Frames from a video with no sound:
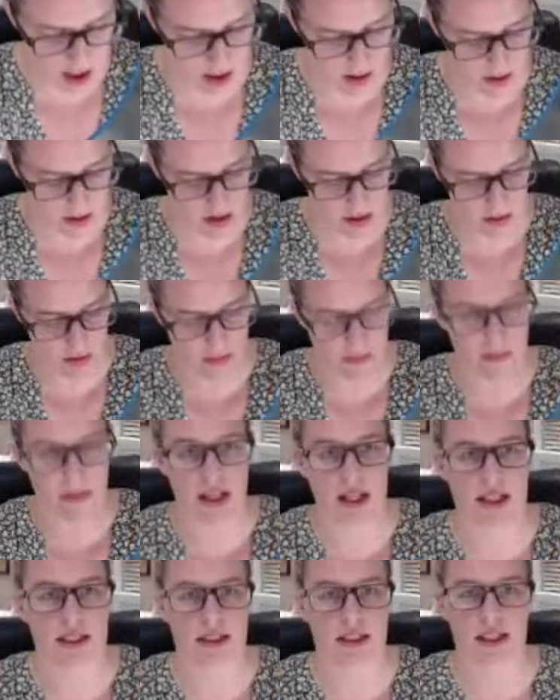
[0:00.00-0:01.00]
So we're
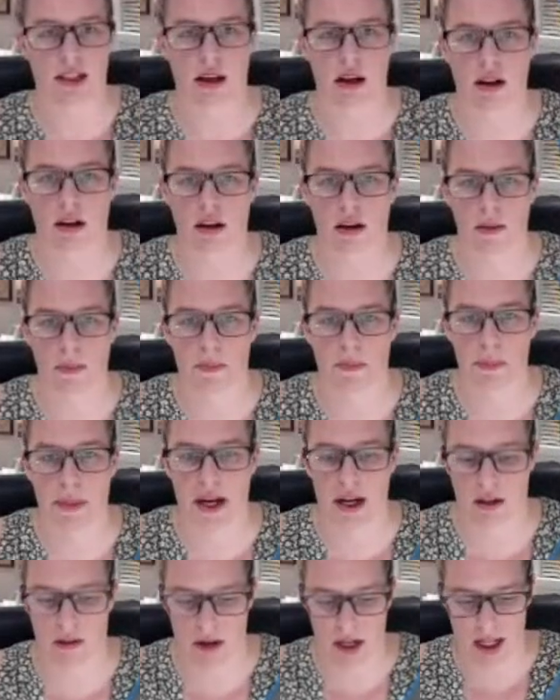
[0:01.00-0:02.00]
mixing our
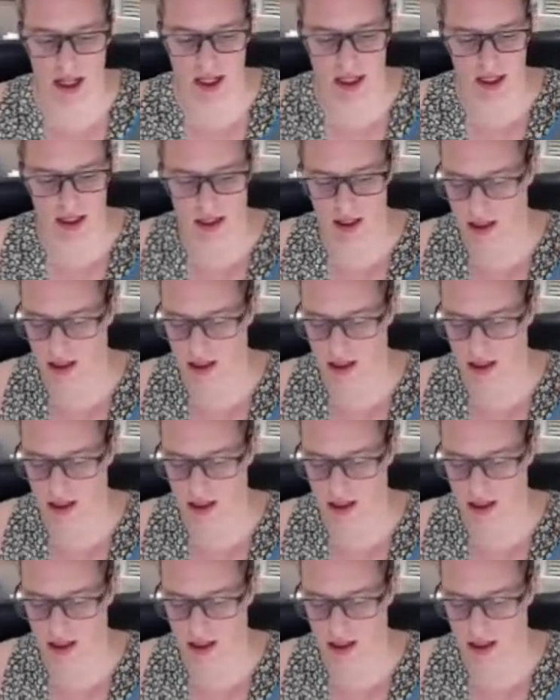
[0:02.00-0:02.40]
berries